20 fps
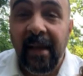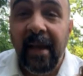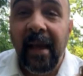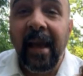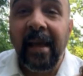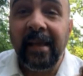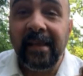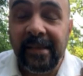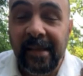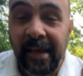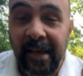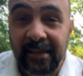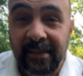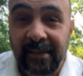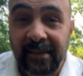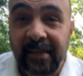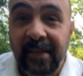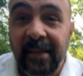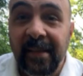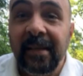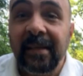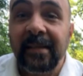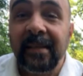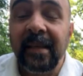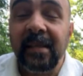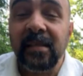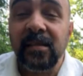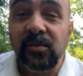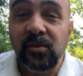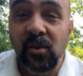And yes,
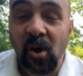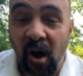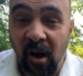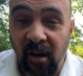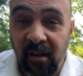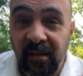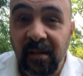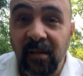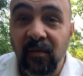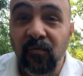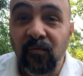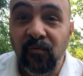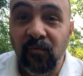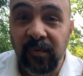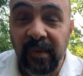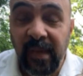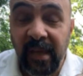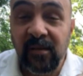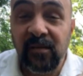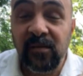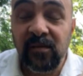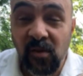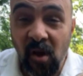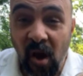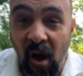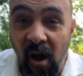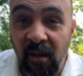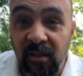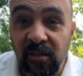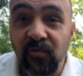there's
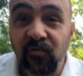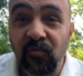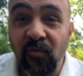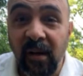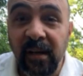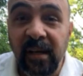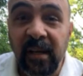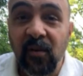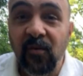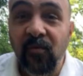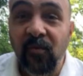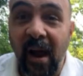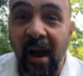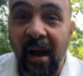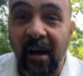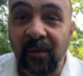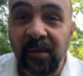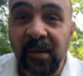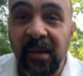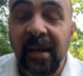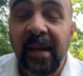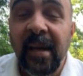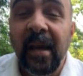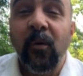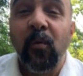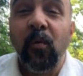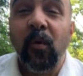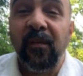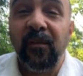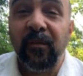dogs running around
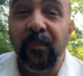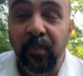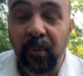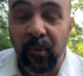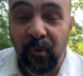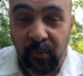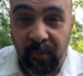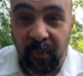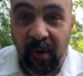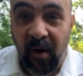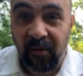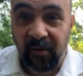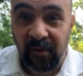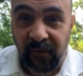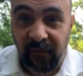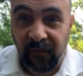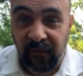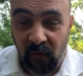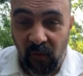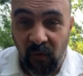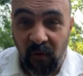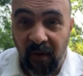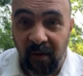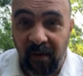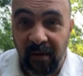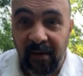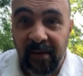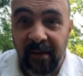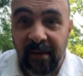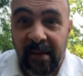with poop on the floor.
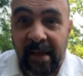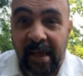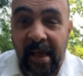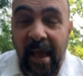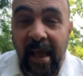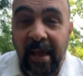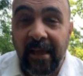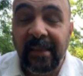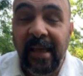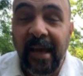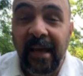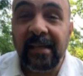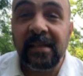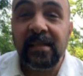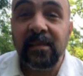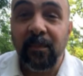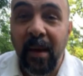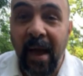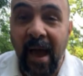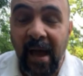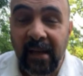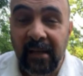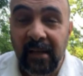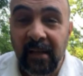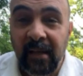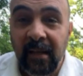And that is bad.